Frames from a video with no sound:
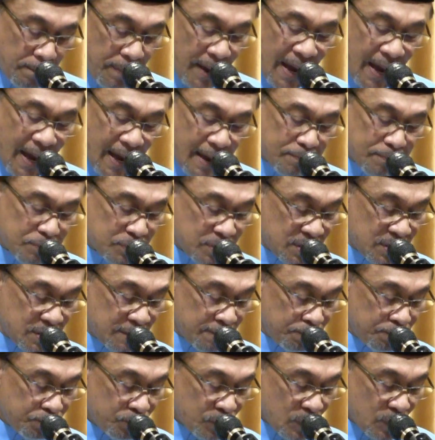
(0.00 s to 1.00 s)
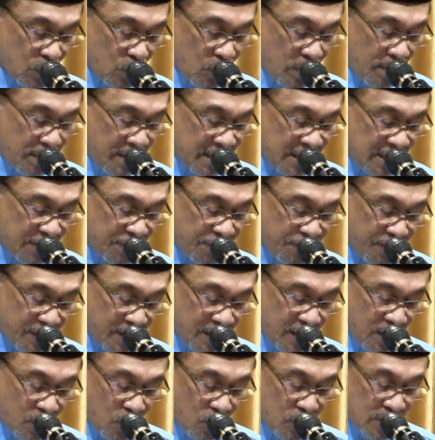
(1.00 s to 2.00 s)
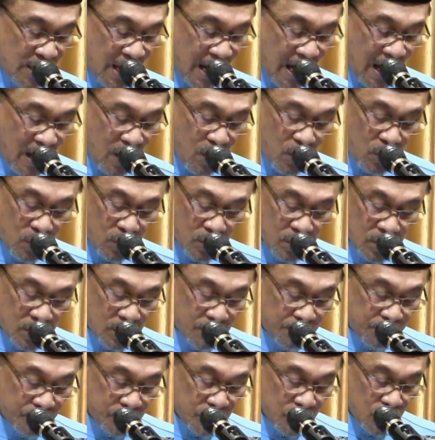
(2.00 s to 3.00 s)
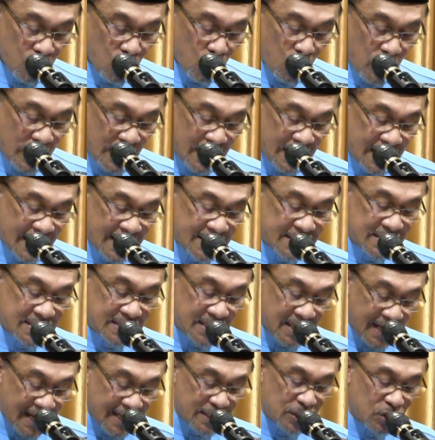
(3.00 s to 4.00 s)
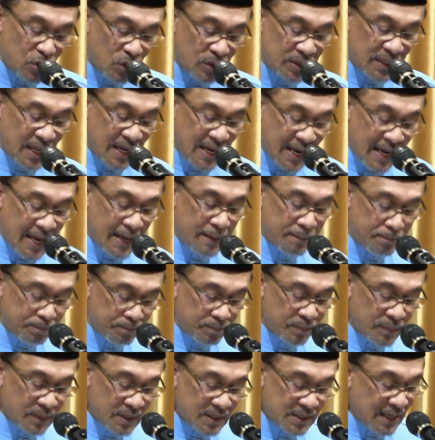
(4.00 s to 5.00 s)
Perhaps we may differ on how we lay stress on the name.